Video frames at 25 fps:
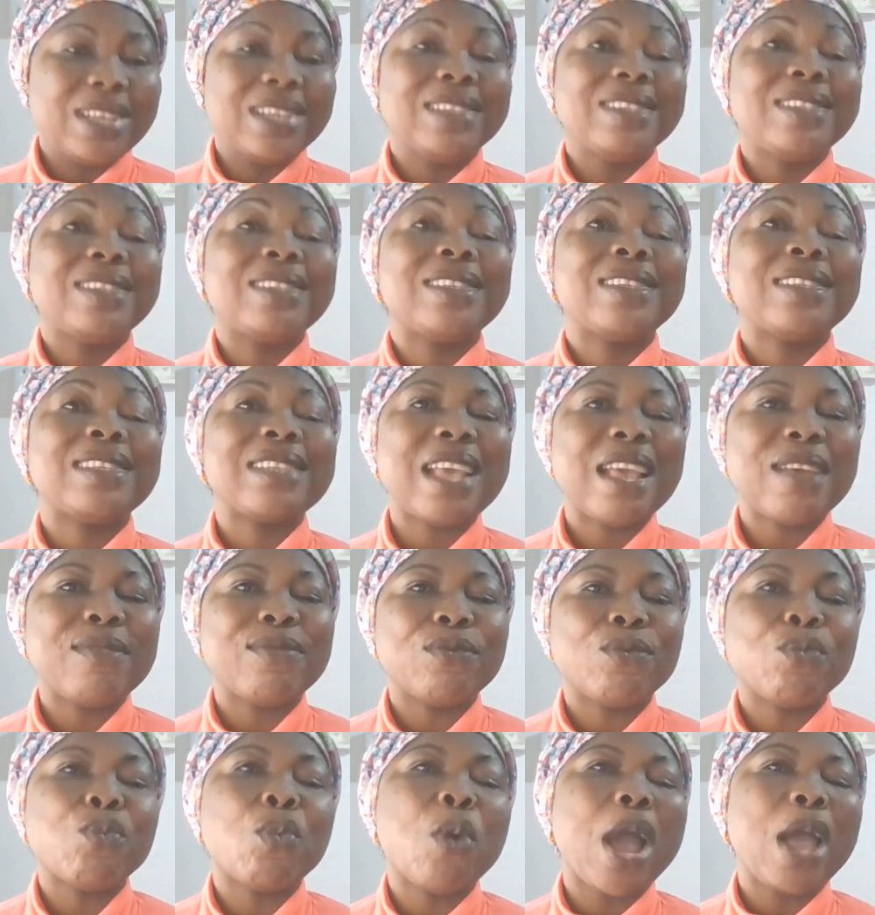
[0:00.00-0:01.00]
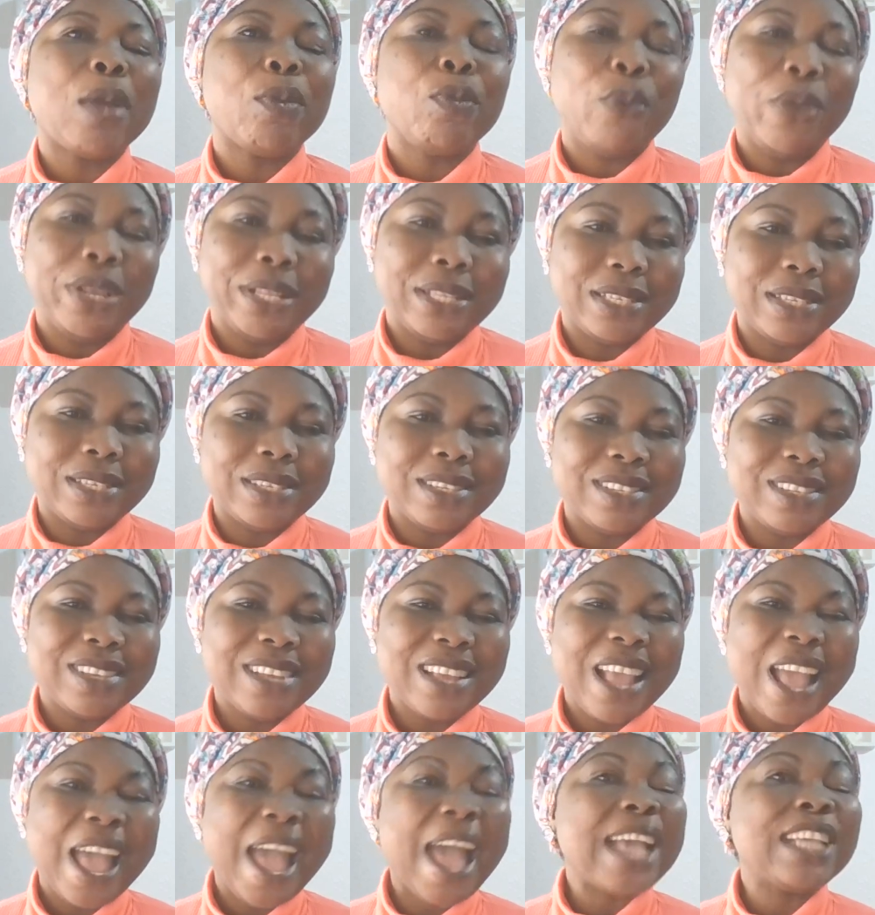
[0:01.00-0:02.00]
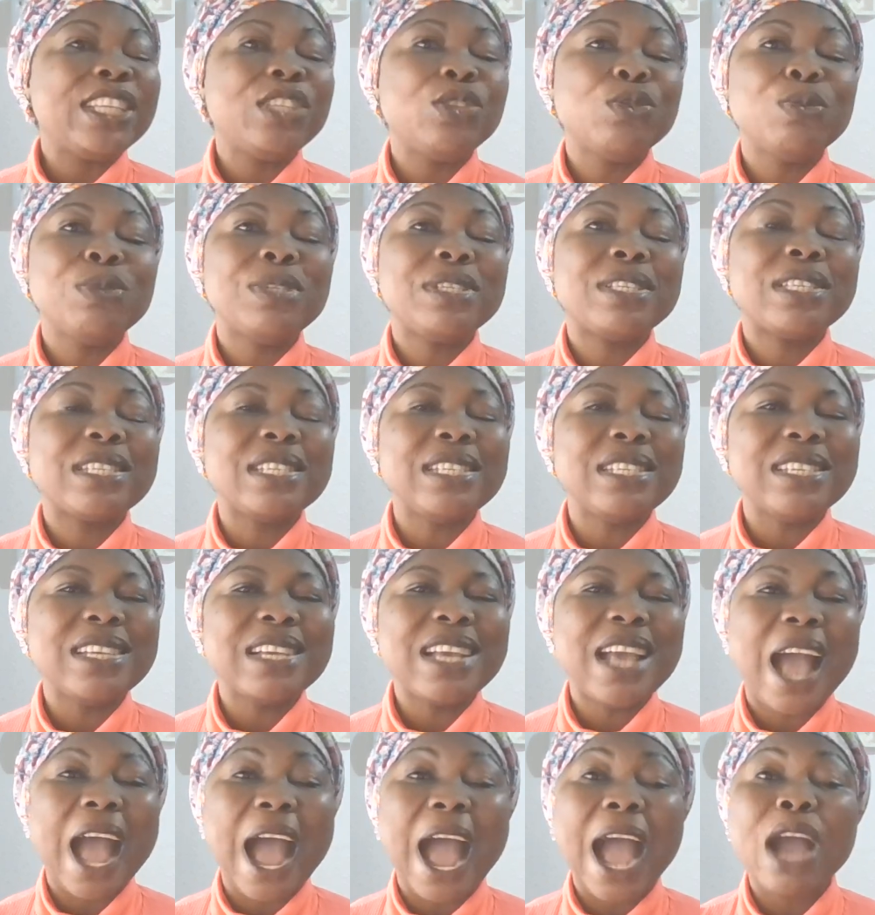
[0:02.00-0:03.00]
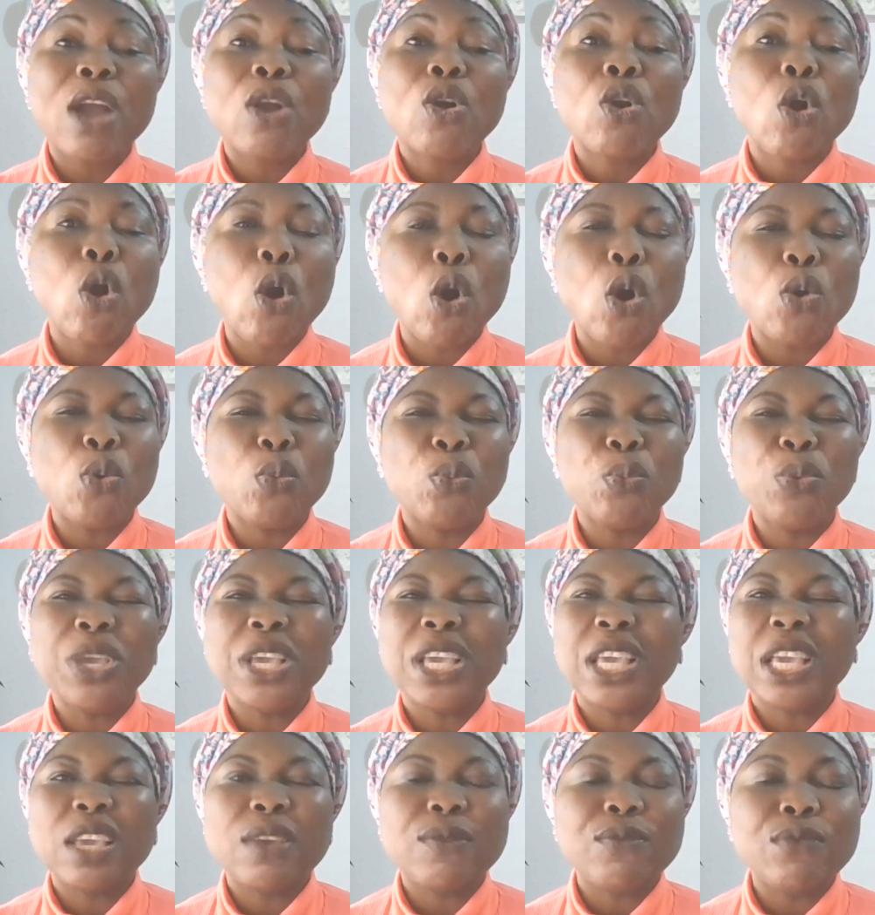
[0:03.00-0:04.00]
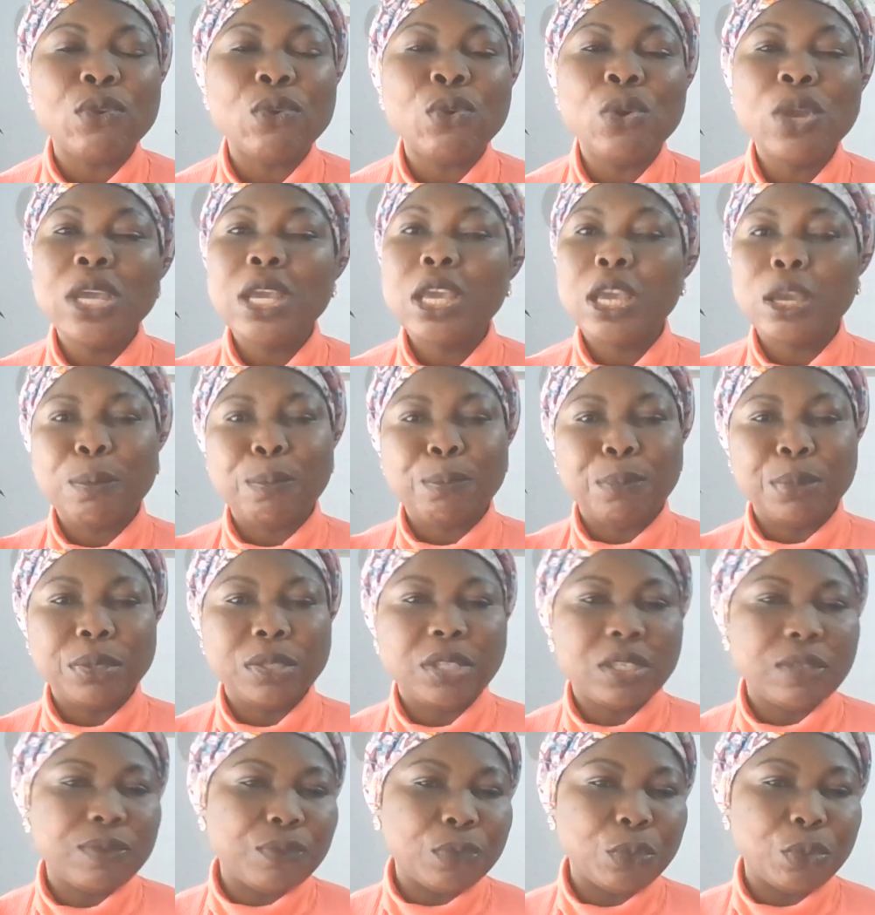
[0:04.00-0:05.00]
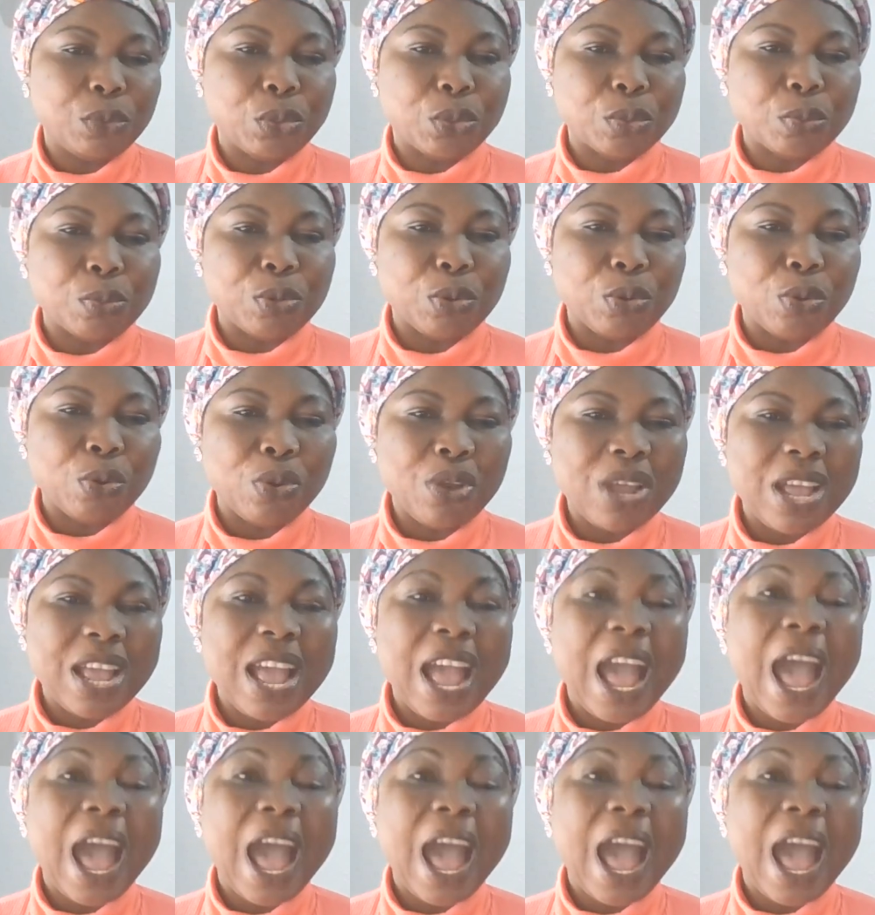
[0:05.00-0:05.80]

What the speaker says: Serve while waiting. And you will see how God will give you a beautiful tomorrow.